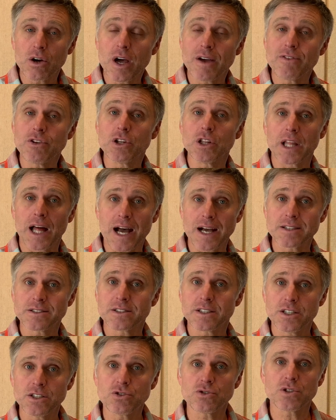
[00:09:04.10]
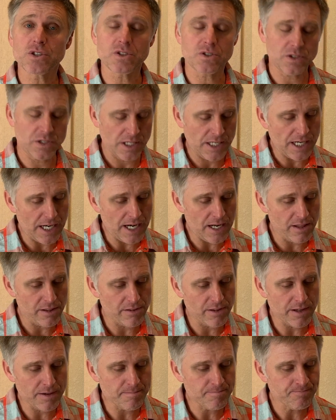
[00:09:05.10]
Have you lost interest in
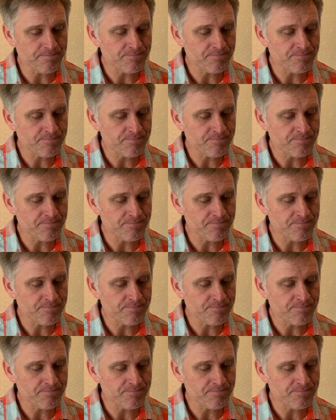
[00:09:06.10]
anything?